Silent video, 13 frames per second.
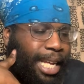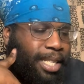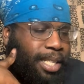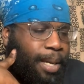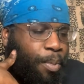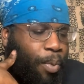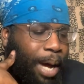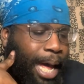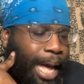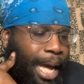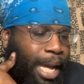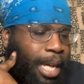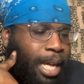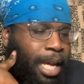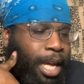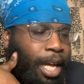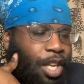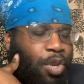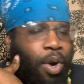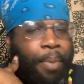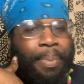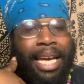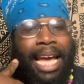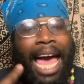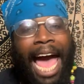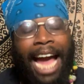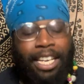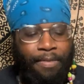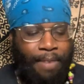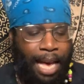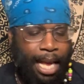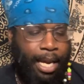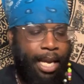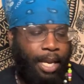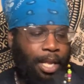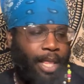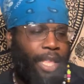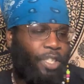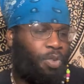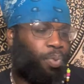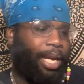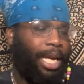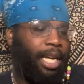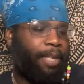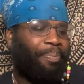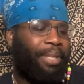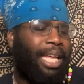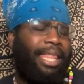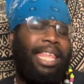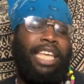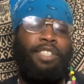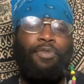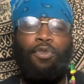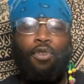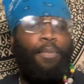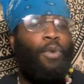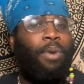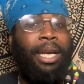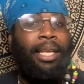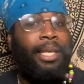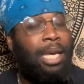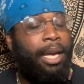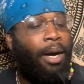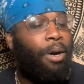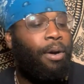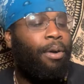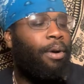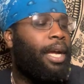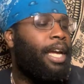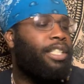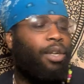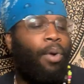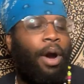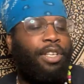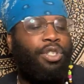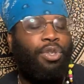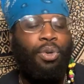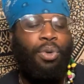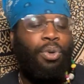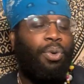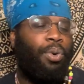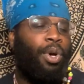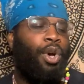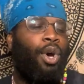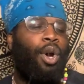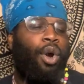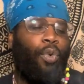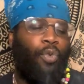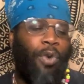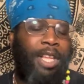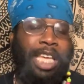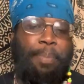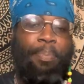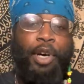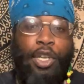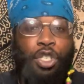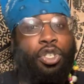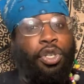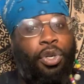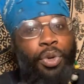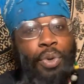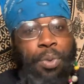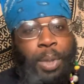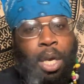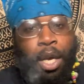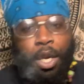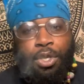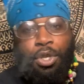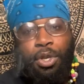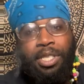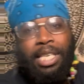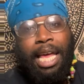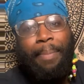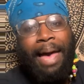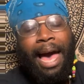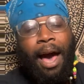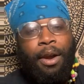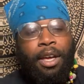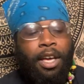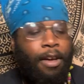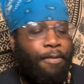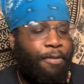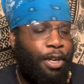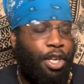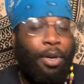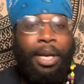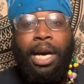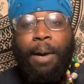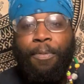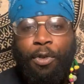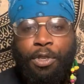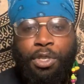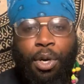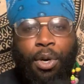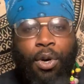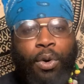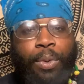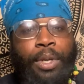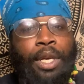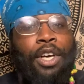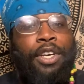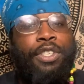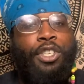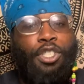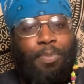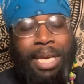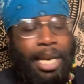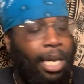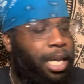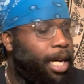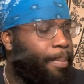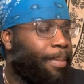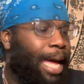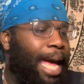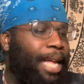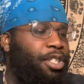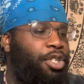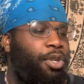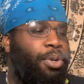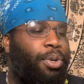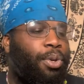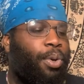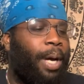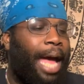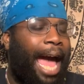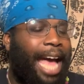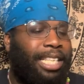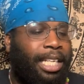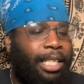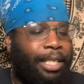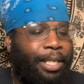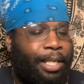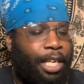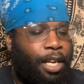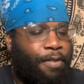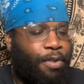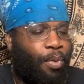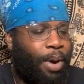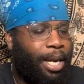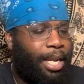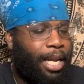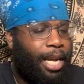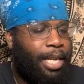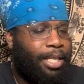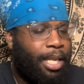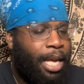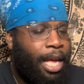in some way. You are being activated this week. This full moon in Leo is going to really push you to step out of your comfort zone, to speak up, and to ask clearly for what it is